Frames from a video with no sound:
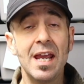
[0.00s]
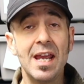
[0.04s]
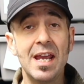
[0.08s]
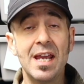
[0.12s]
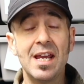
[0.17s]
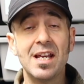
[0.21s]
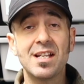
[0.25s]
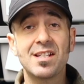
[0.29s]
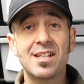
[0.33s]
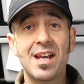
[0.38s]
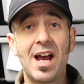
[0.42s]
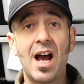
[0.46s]

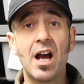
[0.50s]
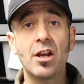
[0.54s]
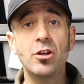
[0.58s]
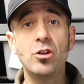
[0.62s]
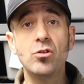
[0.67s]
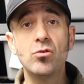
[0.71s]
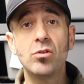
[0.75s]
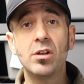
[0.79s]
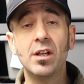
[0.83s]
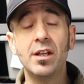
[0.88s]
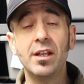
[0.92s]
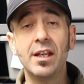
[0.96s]
is how
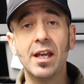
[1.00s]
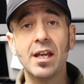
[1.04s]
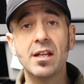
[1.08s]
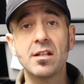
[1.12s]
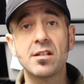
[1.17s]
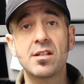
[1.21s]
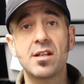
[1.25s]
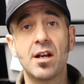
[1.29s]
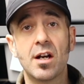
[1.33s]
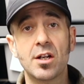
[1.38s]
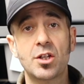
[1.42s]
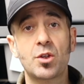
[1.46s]
you can get
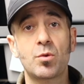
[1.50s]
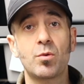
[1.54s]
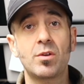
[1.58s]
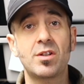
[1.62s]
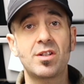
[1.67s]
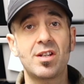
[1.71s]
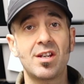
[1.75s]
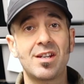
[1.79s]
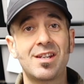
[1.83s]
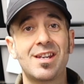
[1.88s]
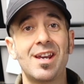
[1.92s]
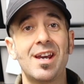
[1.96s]
in touch with
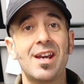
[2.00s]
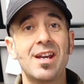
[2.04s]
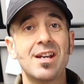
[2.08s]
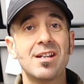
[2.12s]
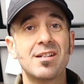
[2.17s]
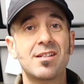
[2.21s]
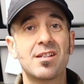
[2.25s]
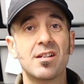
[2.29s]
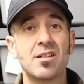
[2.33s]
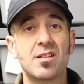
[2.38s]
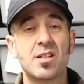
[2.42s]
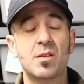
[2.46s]

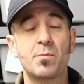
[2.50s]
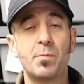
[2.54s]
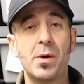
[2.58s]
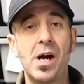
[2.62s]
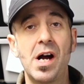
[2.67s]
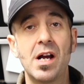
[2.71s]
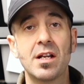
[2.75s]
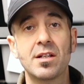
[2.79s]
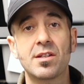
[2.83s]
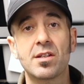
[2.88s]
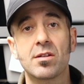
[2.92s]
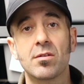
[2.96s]
today's
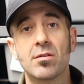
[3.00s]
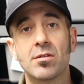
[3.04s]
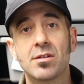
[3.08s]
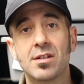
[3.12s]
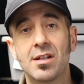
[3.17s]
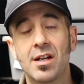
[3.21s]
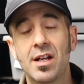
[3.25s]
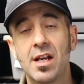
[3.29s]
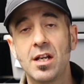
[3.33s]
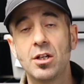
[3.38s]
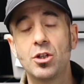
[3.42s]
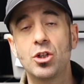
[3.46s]
sponsor.
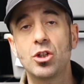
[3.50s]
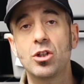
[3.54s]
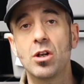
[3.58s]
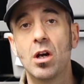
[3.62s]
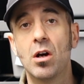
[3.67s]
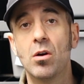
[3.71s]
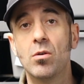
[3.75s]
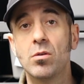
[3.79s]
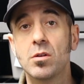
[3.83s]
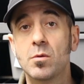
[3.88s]
Today's show